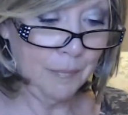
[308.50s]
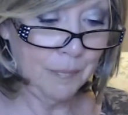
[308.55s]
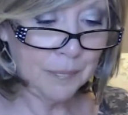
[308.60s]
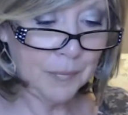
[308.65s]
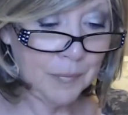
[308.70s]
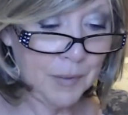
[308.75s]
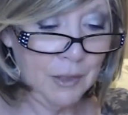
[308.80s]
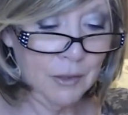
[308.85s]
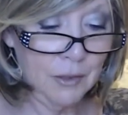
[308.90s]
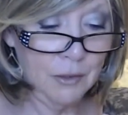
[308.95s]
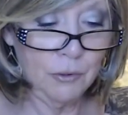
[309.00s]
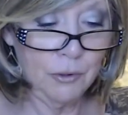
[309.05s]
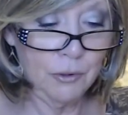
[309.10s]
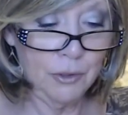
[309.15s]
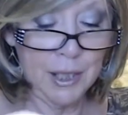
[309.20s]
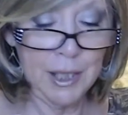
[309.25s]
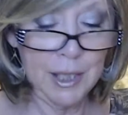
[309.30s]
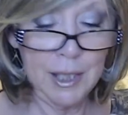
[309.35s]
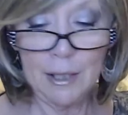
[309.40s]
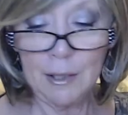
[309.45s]
in
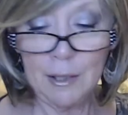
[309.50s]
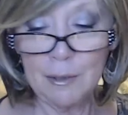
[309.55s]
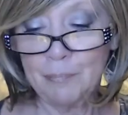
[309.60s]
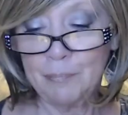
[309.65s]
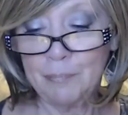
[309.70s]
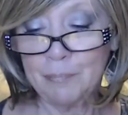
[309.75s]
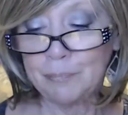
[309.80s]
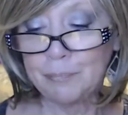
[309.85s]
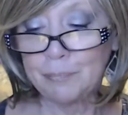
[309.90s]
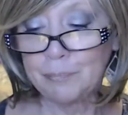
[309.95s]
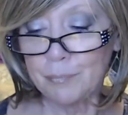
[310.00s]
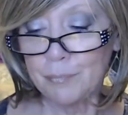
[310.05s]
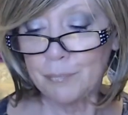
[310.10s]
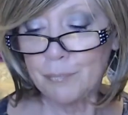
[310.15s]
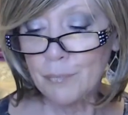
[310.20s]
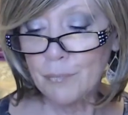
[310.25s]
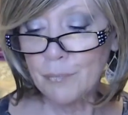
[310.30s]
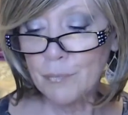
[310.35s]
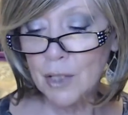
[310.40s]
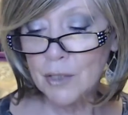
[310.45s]
order here.
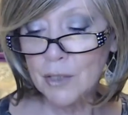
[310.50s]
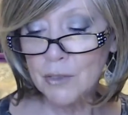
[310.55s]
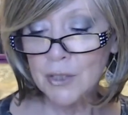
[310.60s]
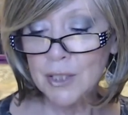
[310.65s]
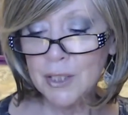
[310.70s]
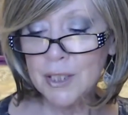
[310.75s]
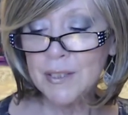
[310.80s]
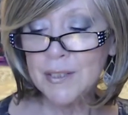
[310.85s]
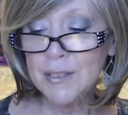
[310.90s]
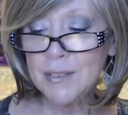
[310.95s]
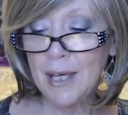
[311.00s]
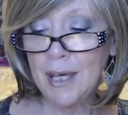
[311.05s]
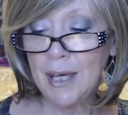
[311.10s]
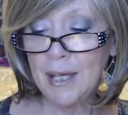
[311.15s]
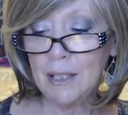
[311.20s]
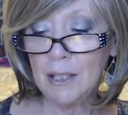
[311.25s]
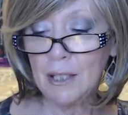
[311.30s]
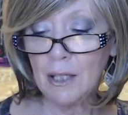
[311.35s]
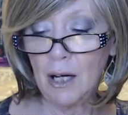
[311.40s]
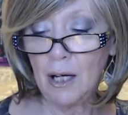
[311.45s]
So this is a
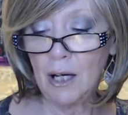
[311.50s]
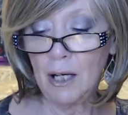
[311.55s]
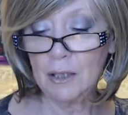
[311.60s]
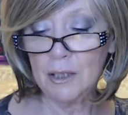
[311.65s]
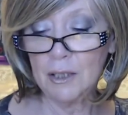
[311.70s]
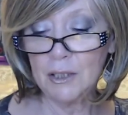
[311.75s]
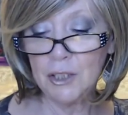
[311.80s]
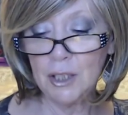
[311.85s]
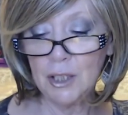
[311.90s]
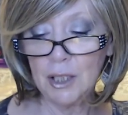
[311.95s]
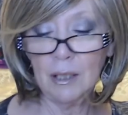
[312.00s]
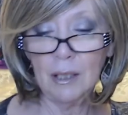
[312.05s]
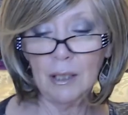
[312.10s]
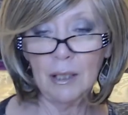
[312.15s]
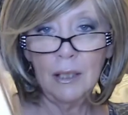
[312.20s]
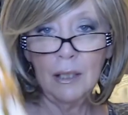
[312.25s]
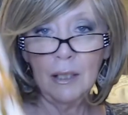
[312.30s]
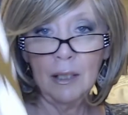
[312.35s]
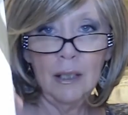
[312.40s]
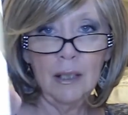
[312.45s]
Collagy.
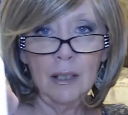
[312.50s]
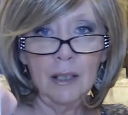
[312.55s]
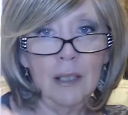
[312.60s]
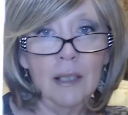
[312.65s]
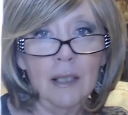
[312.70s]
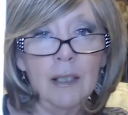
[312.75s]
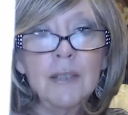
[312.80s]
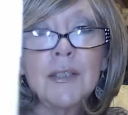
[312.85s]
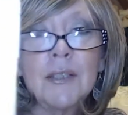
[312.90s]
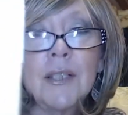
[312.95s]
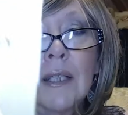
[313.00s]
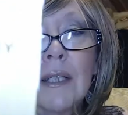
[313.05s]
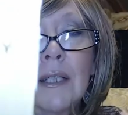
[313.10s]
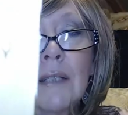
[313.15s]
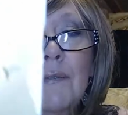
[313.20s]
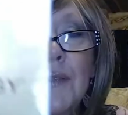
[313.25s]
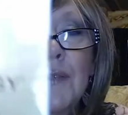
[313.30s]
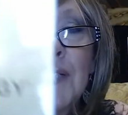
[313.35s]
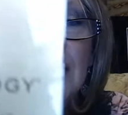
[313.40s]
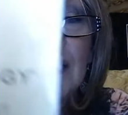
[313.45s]
It's a
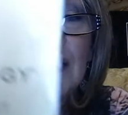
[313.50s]
lifting